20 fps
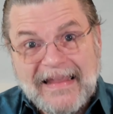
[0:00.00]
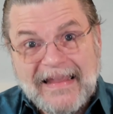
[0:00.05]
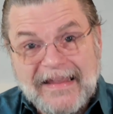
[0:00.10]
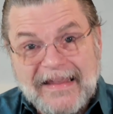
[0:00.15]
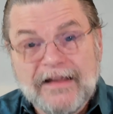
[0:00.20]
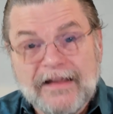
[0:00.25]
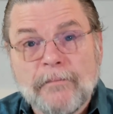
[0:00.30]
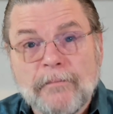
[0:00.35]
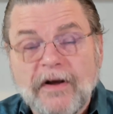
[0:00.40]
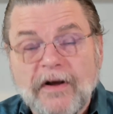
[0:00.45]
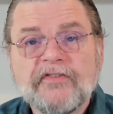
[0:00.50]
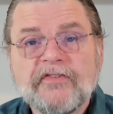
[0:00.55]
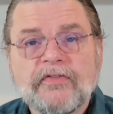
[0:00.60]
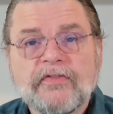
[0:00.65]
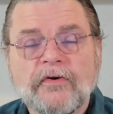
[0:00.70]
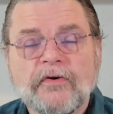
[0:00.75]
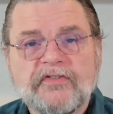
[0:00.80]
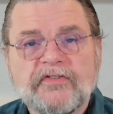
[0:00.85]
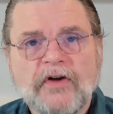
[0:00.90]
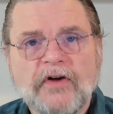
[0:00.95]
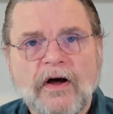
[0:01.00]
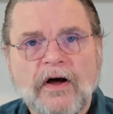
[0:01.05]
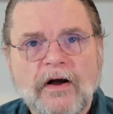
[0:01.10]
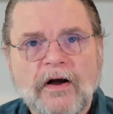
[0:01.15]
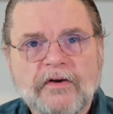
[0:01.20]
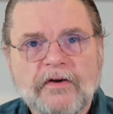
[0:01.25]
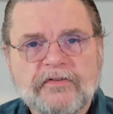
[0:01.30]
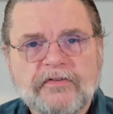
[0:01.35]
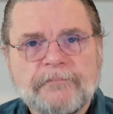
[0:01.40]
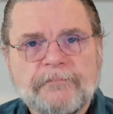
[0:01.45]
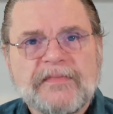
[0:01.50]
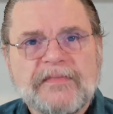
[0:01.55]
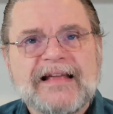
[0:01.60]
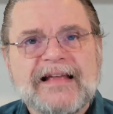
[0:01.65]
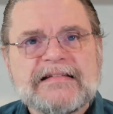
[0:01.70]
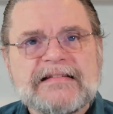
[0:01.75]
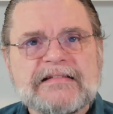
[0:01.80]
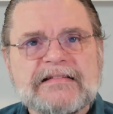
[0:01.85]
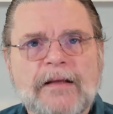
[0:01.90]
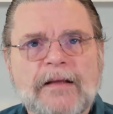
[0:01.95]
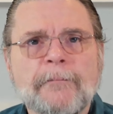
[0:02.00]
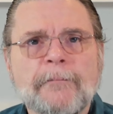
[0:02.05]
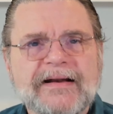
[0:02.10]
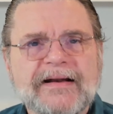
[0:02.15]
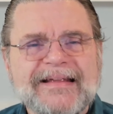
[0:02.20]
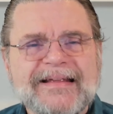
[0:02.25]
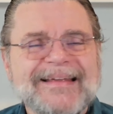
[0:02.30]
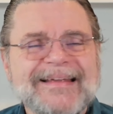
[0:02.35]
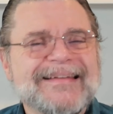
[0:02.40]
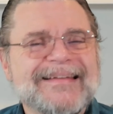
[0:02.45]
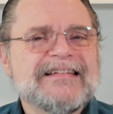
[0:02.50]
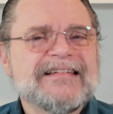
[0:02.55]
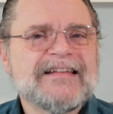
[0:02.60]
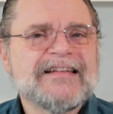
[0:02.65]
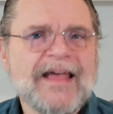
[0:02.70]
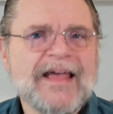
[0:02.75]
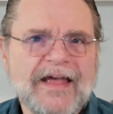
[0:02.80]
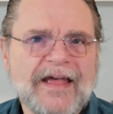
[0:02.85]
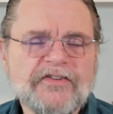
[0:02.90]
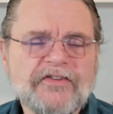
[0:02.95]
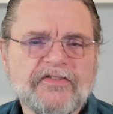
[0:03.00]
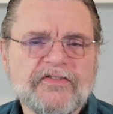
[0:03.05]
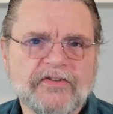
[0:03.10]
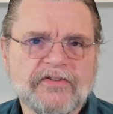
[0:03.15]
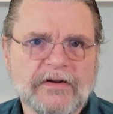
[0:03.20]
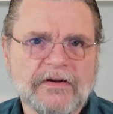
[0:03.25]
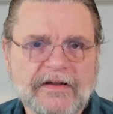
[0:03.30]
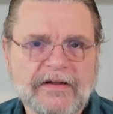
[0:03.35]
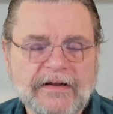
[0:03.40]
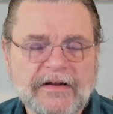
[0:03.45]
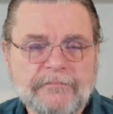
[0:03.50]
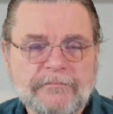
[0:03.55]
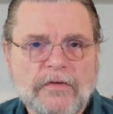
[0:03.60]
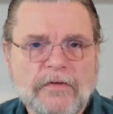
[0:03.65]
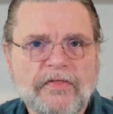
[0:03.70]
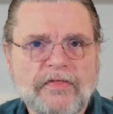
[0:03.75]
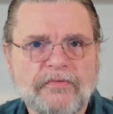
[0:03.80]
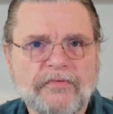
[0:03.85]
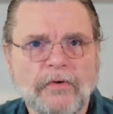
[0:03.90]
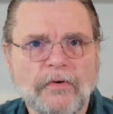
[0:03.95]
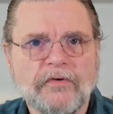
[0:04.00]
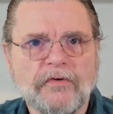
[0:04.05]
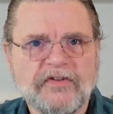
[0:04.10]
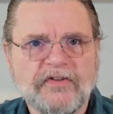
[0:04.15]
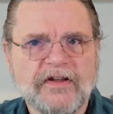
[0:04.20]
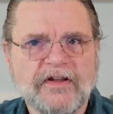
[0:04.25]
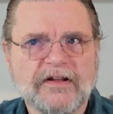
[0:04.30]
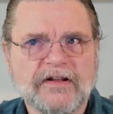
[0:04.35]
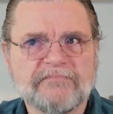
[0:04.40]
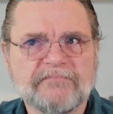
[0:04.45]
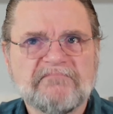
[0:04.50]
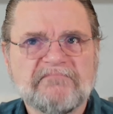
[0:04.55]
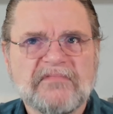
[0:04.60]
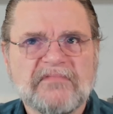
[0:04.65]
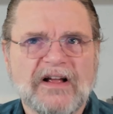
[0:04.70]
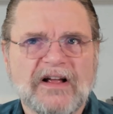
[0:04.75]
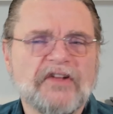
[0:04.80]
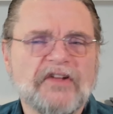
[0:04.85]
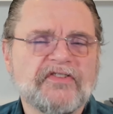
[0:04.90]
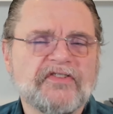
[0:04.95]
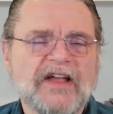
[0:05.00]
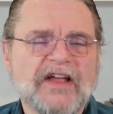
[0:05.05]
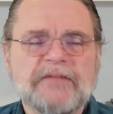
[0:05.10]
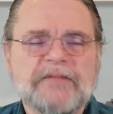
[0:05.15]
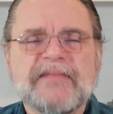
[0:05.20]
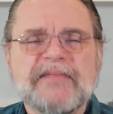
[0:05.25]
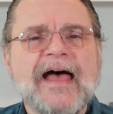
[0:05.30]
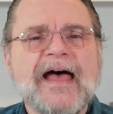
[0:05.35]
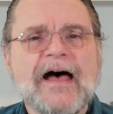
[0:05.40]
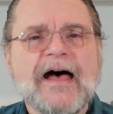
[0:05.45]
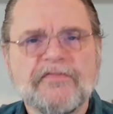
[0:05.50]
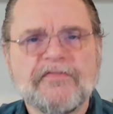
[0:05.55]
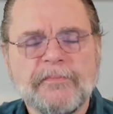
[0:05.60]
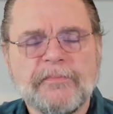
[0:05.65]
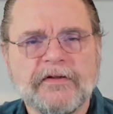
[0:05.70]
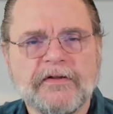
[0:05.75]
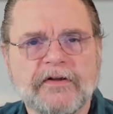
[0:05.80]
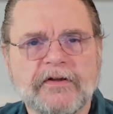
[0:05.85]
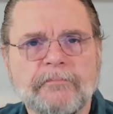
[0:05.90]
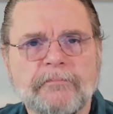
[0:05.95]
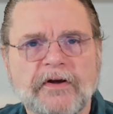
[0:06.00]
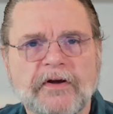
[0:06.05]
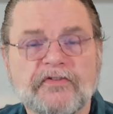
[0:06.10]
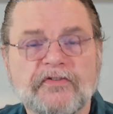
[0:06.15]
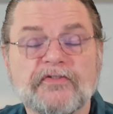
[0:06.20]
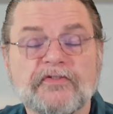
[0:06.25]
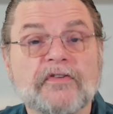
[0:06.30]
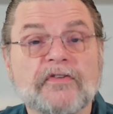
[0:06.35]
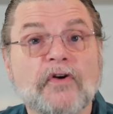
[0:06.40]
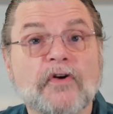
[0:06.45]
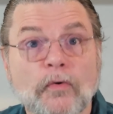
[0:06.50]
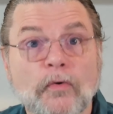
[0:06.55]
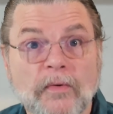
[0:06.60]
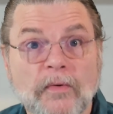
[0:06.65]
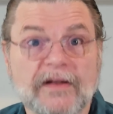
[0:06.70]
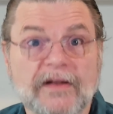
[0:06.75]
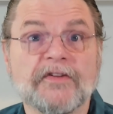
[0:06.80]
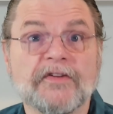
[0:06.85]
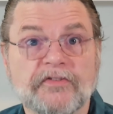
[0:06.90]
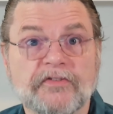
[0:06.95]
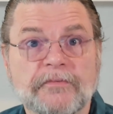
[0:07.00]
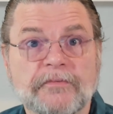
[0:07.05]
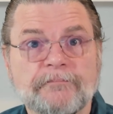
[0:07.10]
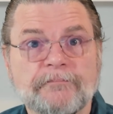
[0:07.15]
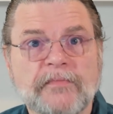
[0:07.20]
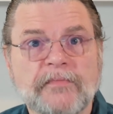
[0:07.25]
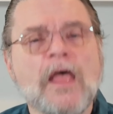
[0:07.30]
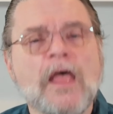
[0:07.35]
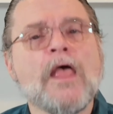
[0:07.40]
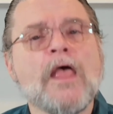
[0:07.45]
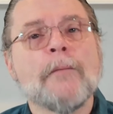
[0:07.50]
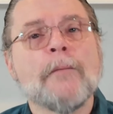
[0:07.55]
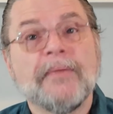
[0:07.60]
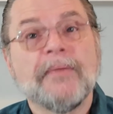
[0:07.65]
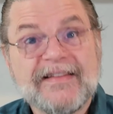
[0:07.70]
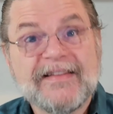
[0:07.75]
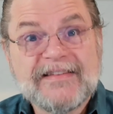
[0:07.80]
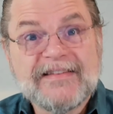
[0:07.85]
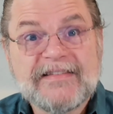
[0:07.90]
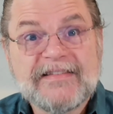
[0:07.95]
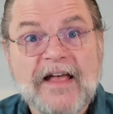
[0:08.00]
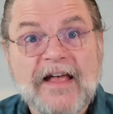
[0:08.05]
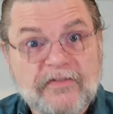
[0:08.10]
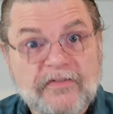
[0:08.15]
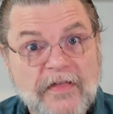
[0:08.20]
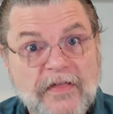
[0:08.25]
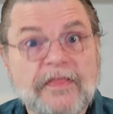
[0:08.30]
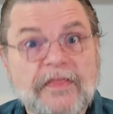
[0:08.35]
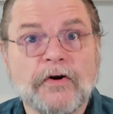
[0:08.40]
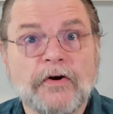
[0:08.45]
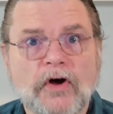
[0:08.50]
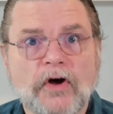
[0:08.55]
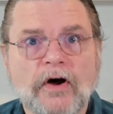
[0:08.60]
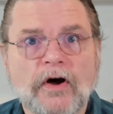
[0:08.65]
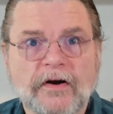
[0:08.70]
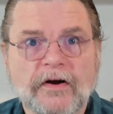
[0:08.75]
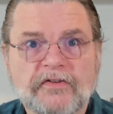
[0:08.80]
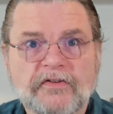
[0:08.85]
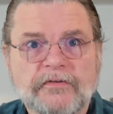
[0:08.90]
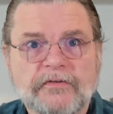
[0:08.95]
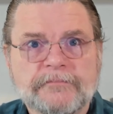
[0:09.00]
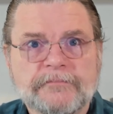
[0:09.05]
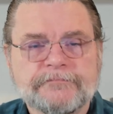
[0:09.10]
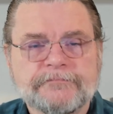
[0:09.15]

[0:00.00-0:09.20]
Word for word: In amongst those dogs, somebody intentionally throws in, I'll say, 500,000 pictures of gorillas, but it says that they're dogs.